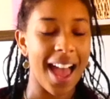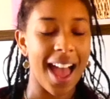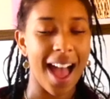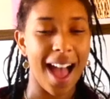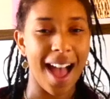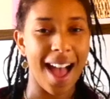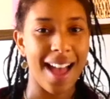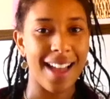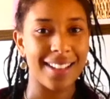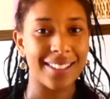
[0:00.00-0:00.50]

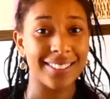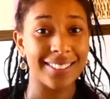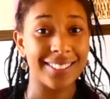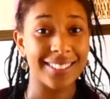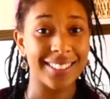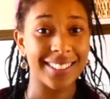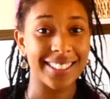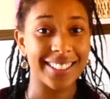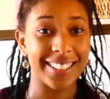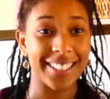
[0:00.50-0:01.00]
And
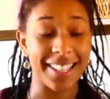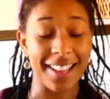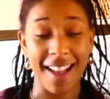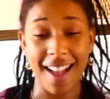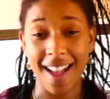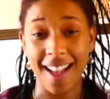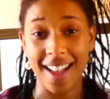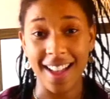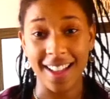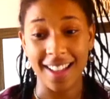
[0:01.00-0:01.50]

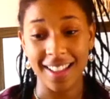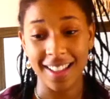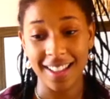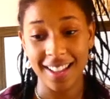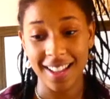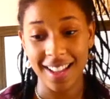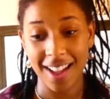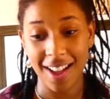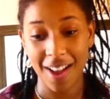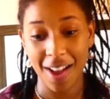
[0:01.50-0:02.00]
yeah,
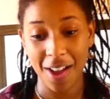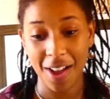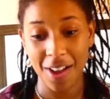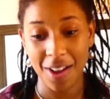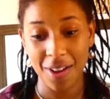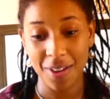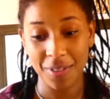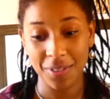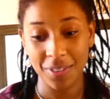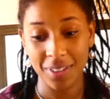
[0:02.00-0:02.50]

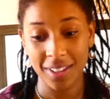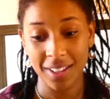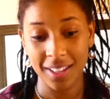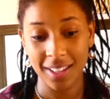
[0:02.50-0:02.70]
I'll